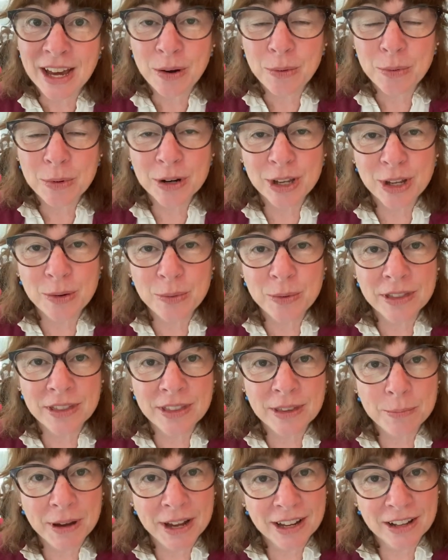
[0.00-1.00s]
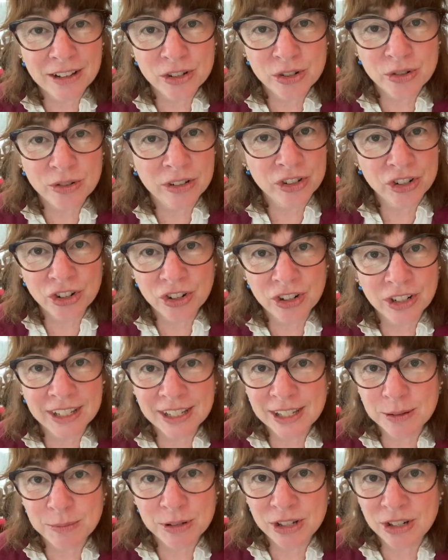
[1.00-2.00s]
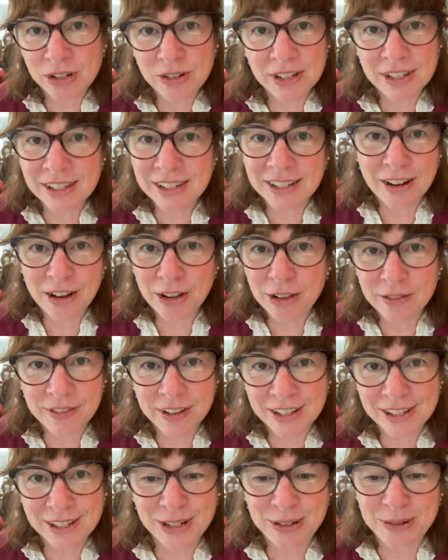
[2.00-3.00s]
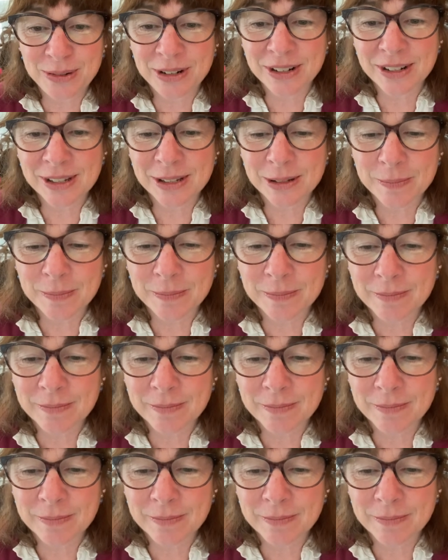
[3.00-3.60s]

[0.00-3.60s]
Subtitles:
working with the bicultural journalism students and all of us tutors.